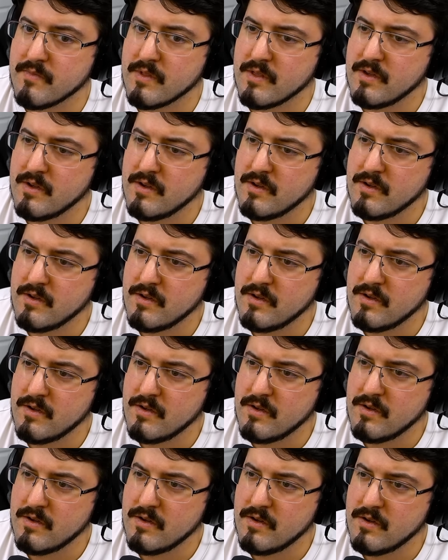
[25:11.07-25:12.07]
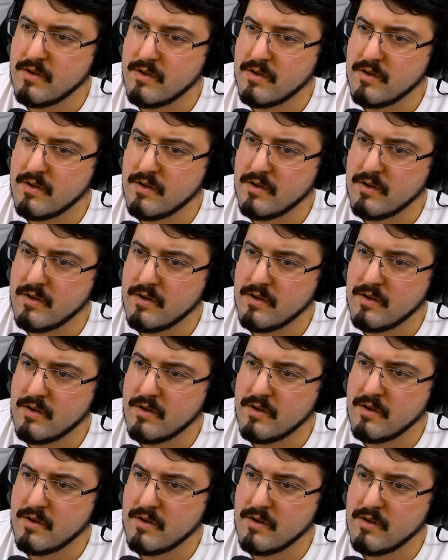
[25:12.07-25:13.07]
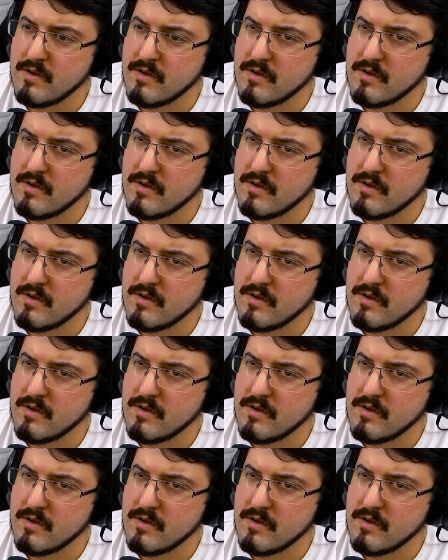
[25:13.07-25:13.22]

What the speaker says: [no speech]